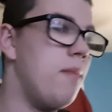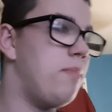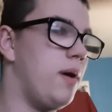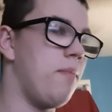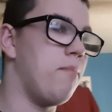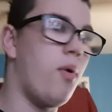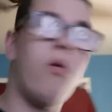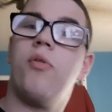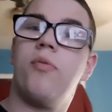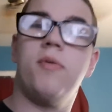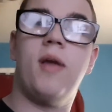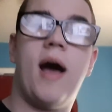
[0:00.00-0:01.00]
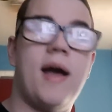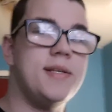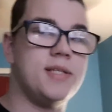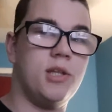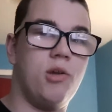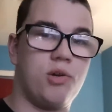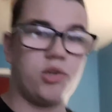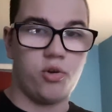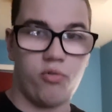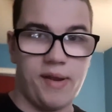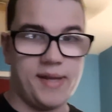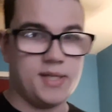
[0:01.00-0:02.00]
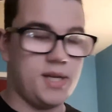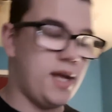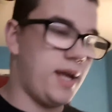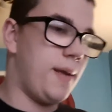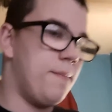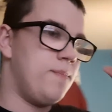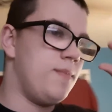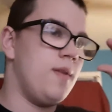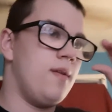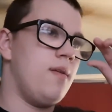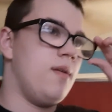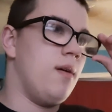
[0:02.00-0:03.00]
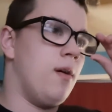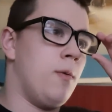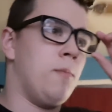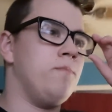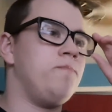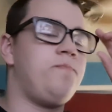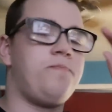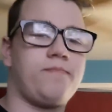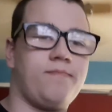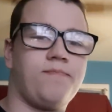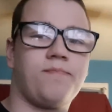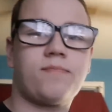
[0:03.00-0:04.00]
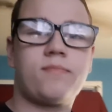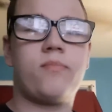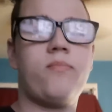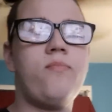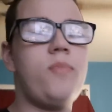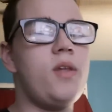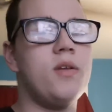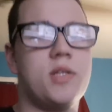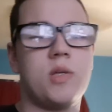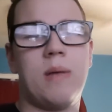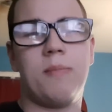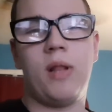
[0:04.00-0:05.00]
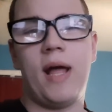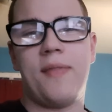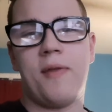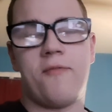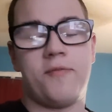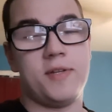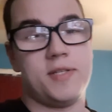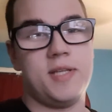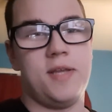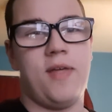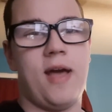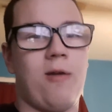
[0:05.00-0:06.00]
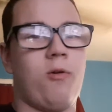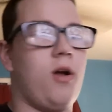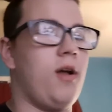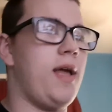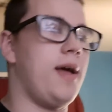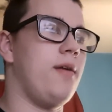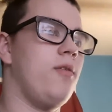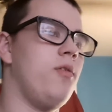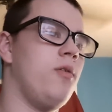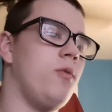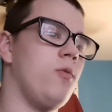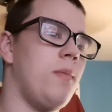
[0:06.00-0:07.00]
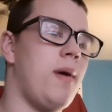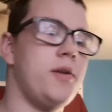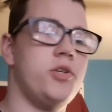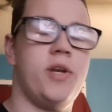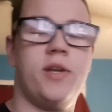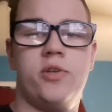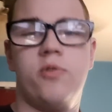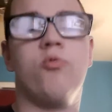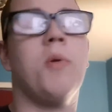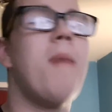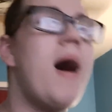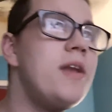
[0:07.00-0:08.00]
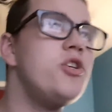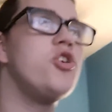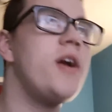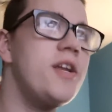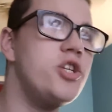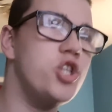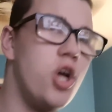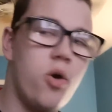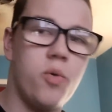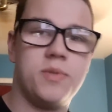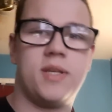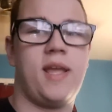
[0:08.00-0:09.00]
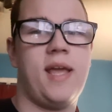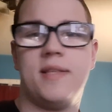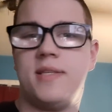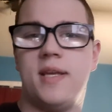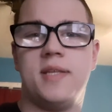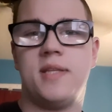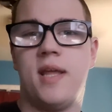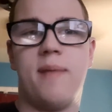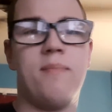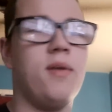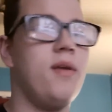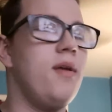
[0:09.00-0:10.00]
but both guys looked great tonight. So I'm glad to see that again. Ramondre Jones. I can't say his name.